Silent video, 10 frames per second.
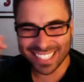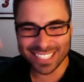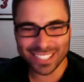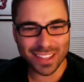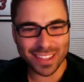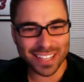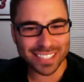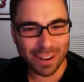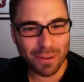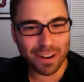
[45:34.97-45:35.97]
these are the things that
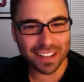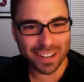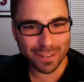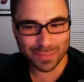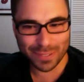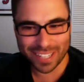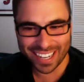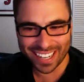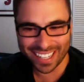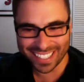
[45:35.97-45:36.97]
I want to hear from you
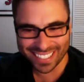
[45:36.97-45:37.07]
guys.